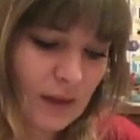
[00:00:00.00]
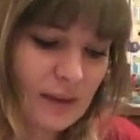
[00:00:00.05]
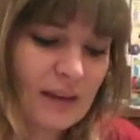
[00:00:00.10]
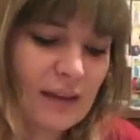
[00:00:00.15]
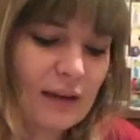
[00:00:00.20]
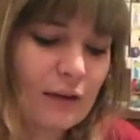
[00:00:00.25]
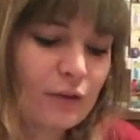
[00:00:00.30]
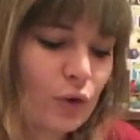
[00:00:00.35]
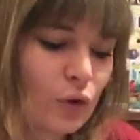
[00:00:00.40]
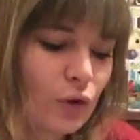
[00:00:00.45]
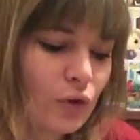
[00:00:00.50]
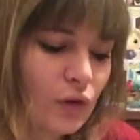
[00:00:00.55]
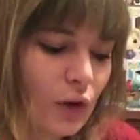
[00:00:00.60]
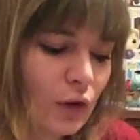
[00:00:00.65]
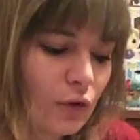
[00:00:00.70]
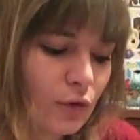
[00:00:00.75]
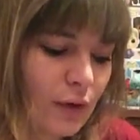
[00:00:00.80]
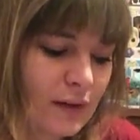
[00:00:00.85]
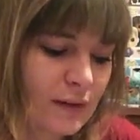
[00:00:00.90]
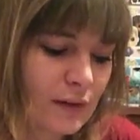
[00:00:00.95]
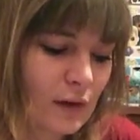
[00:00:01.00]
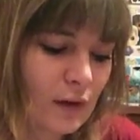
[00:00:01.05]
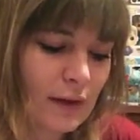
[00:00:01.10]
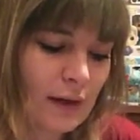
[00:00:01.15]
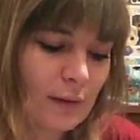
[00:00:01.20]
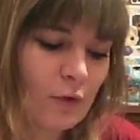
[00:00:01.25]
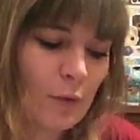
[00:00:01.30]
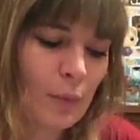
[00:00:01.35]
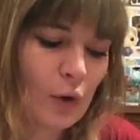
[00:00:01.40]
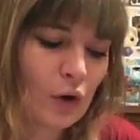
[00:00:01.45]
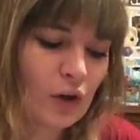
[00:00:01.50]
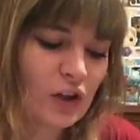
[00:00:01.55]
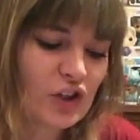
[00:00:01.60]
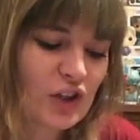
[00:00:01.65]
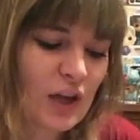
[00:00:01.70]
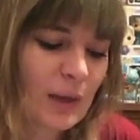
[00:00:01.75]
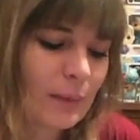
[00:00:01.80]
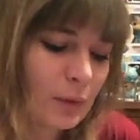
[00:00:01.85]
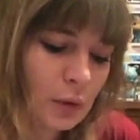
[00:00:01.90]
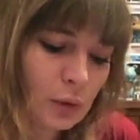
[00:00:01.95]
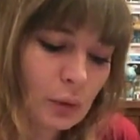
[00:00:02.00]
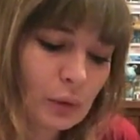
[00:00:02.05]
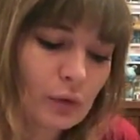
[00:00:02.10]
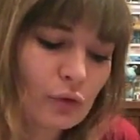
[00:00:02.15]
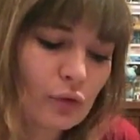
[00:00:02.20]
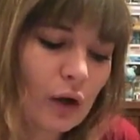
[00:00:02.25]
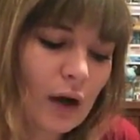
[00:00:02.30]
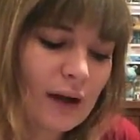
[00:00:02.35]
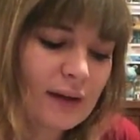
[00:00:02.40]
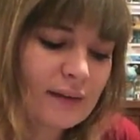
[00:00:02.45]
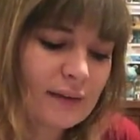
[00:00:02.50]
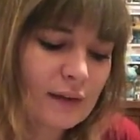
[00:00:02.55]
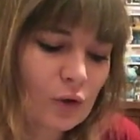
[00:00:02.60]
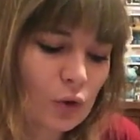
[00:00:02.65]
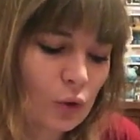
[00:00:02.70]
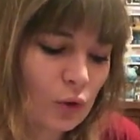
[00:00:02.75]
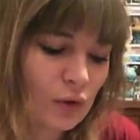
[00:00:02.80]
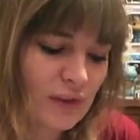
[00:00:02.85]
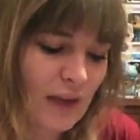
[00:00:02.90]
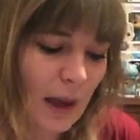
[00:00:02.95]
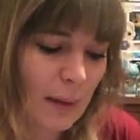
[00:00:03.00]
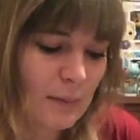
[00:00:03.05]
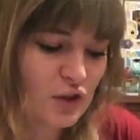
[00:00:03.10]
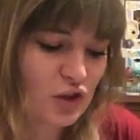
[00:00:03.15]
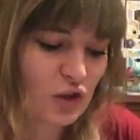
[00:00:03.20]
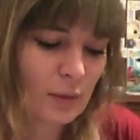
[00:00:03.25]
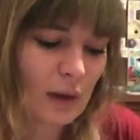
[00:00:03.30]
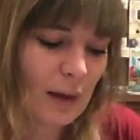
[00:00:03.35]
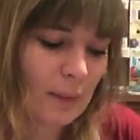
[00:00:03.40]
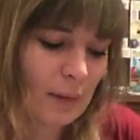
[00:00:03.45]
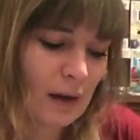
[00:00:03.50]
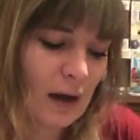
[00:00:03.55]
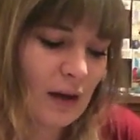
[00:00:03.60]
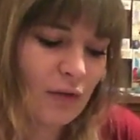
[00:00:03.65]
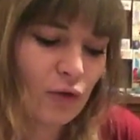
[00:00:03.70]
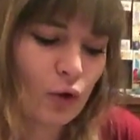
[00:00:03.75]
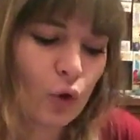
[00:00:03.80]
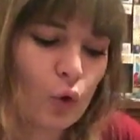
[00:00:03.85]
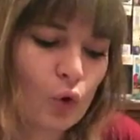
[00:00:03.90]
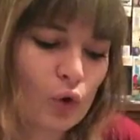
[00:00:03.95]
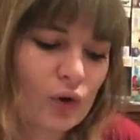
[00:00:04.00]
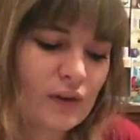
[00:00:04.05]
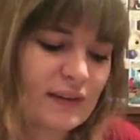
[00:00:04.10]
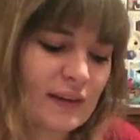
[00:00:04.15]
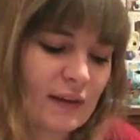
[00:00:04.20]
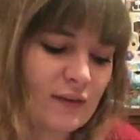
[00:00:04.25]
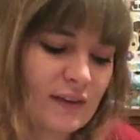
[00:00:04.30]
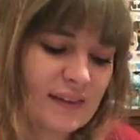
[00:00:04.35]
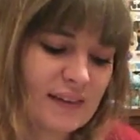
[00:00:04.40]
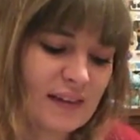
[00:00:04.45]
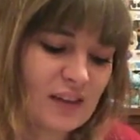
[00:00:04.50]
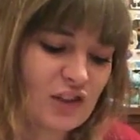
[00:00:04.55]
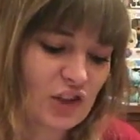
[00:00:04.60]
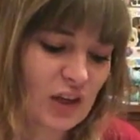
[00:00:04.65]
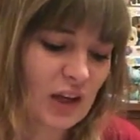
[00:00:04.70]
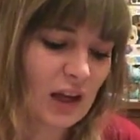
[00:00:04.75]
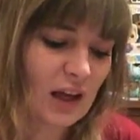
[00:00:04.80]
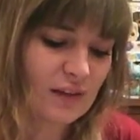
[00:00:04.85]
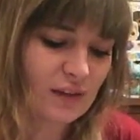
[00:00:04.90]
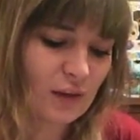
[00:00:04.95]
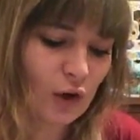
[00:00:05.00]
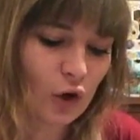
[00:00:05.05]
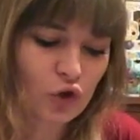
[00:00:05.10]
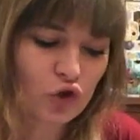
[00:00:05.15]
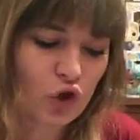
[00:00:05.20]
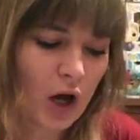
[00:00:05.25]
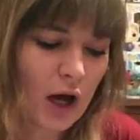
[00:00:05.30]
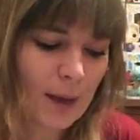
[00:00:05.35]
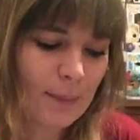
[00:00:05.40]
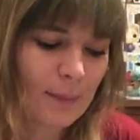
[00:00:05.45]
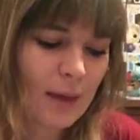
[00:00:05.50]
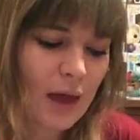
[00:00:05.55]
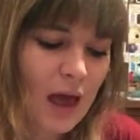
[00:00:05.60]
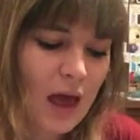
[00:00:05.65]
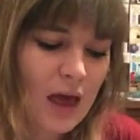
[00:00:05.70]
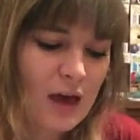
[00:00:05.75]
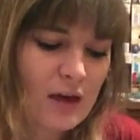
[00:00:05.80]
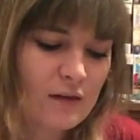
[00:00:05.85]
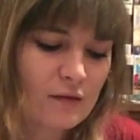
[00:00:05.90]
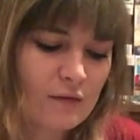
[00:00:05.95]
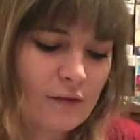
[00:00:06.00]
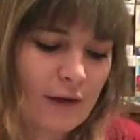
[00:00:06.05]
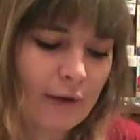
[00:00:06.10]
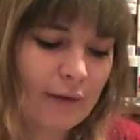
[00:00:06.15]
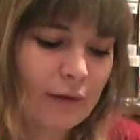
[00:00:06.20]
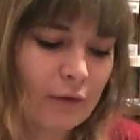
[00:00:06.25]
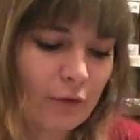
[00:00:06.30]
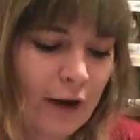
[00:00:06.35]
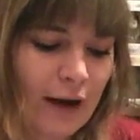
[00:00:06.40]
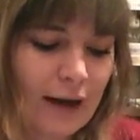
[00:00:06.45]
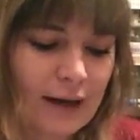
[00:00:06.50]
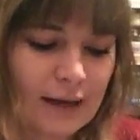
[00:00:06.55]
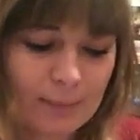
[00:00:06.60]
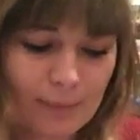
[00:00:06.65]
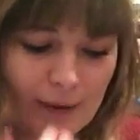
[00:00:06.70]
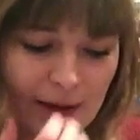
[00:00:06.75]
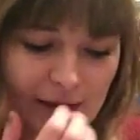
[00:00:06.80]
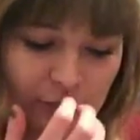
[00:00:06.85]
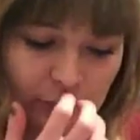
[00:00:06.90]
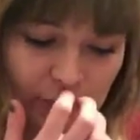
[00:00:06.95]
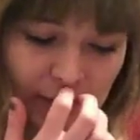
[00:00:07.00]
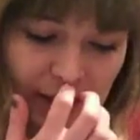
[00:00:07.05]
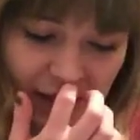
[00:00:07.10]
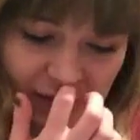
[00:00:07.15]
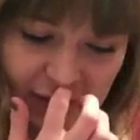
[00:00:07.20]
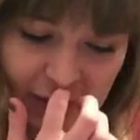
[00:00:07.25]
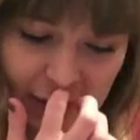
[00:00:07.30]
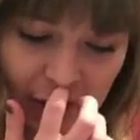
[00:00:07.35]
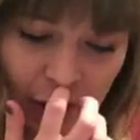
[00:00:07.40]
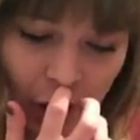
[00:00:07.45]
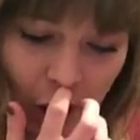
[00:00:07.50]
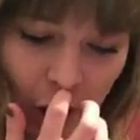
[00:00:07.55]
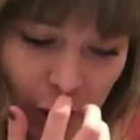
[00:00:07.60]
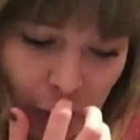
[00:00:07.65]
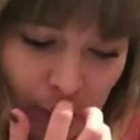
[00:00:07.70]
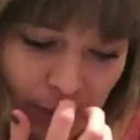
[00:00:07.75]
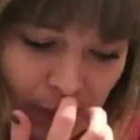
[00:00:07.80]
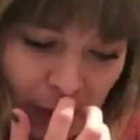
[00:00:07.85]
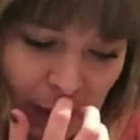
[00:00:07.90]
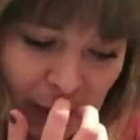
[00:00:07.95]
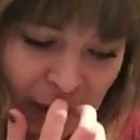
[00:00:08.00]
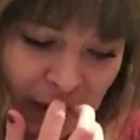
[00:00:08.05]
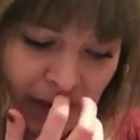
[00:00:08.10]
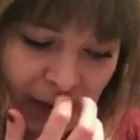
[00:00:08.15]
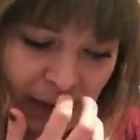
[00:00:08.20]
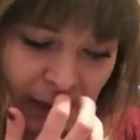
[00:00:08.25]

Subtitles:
There's also a risk that the body temperature will rise and cause damage to other organs if the seizure lasts a long time. Very rarely pets will be left in a coma.